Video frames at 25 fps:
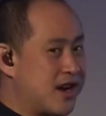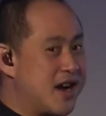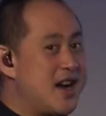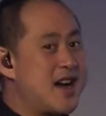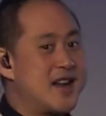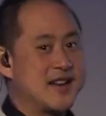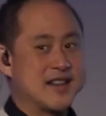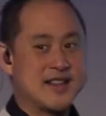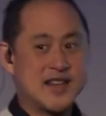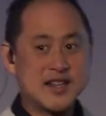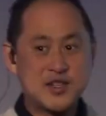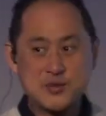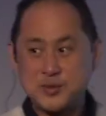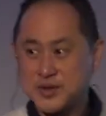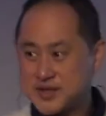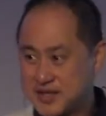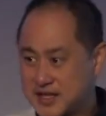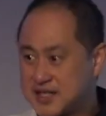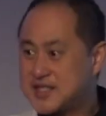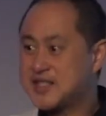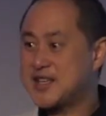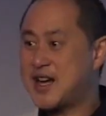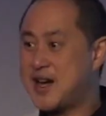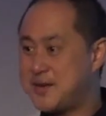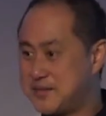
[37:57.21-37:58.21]
That's what this
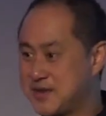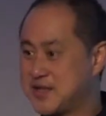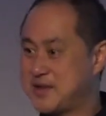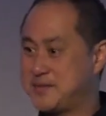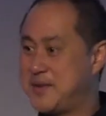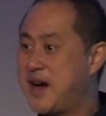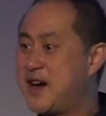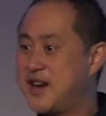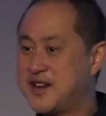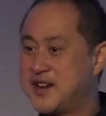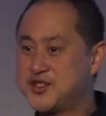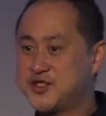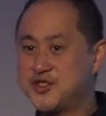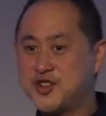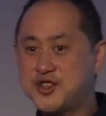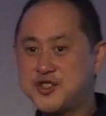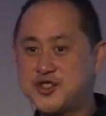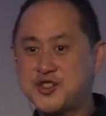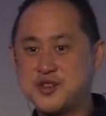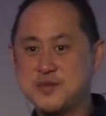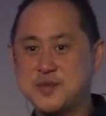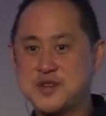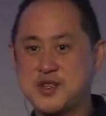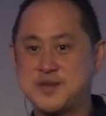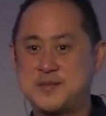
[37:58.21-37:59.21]
psalm is about. It's not so much
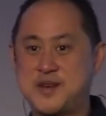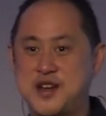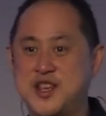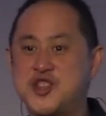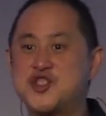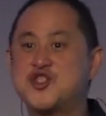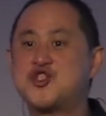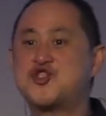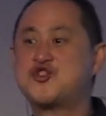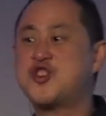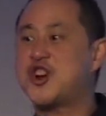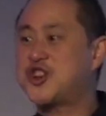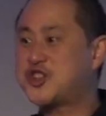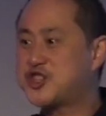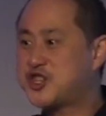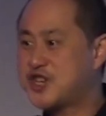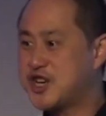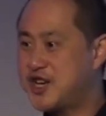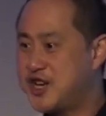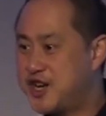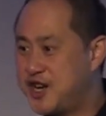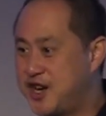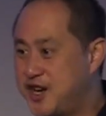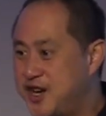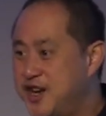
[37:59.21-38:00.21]
about
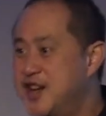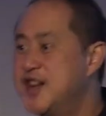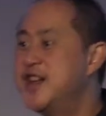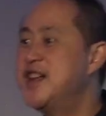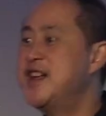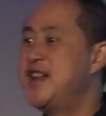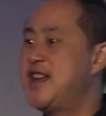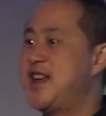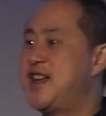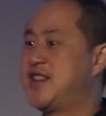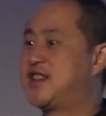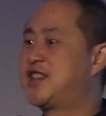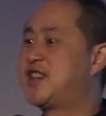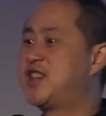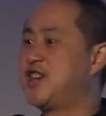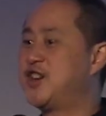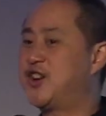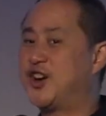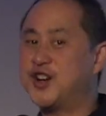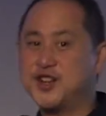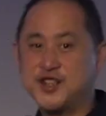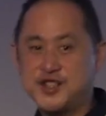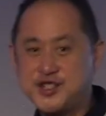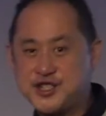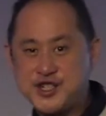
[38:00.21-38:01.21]
instruction and
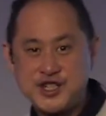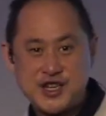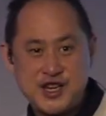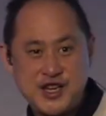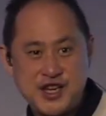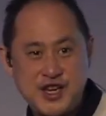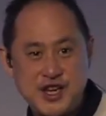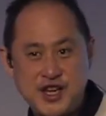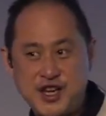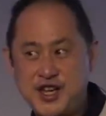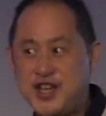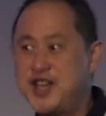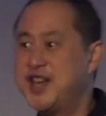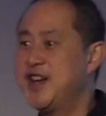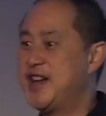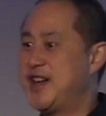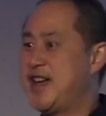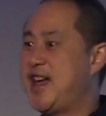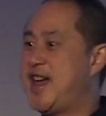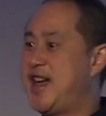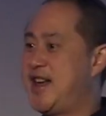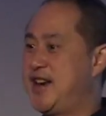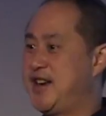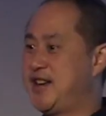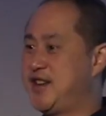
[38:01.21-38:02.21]
theology
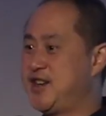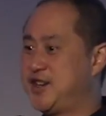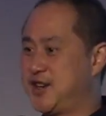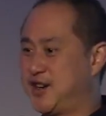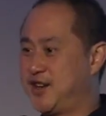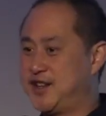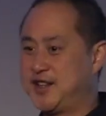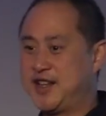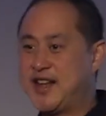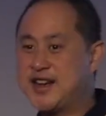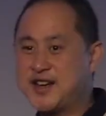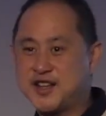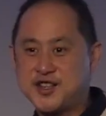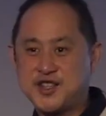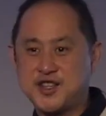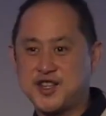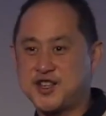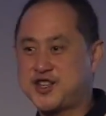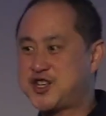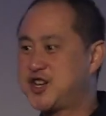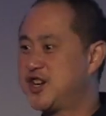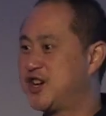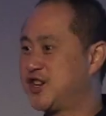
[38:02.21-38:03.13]
and, you know, letter to the church or